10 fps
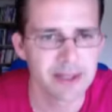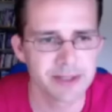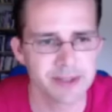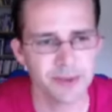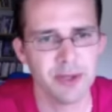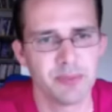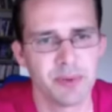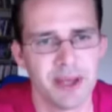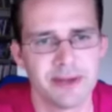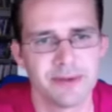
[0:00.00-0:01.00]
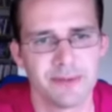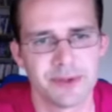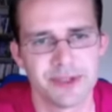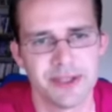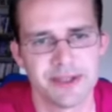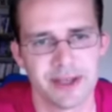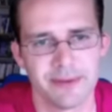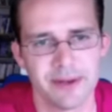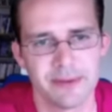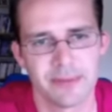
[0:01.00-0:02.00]
So he played rook c7.
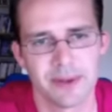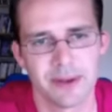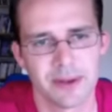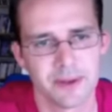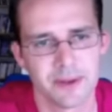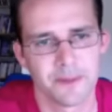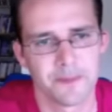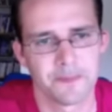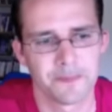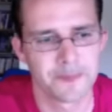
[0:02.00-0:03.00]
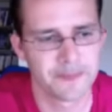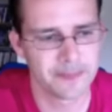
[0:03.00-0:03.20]
Um,